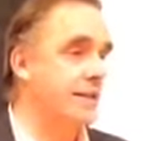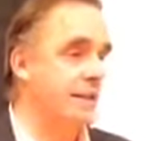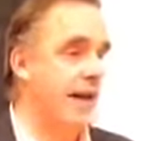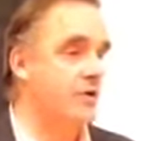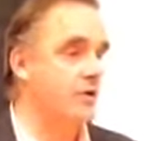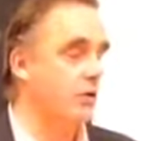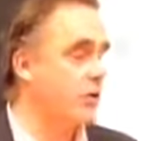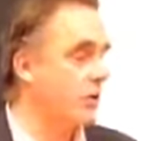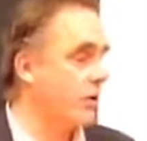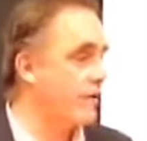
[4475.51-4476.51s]
the natural
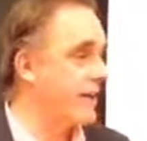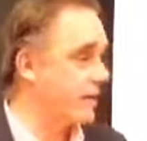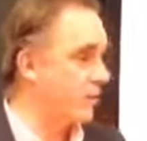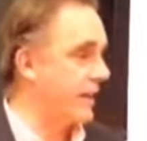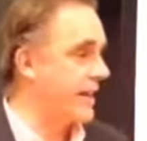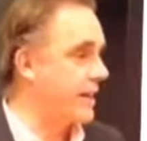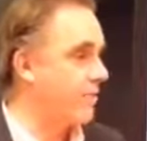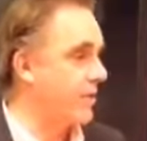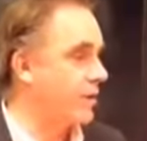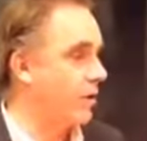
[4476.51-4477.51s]
order and that it will end
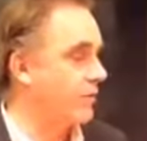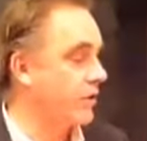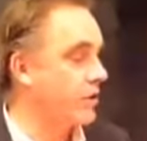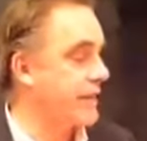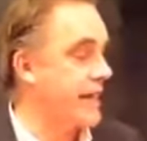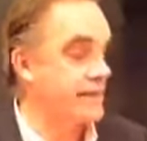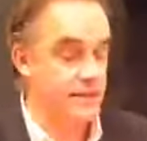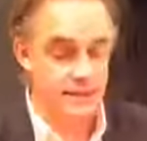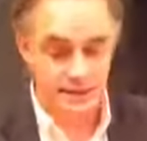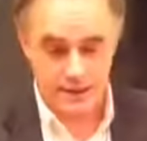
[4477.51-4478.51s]
up in all of our
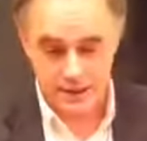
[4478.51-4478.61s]
deaths.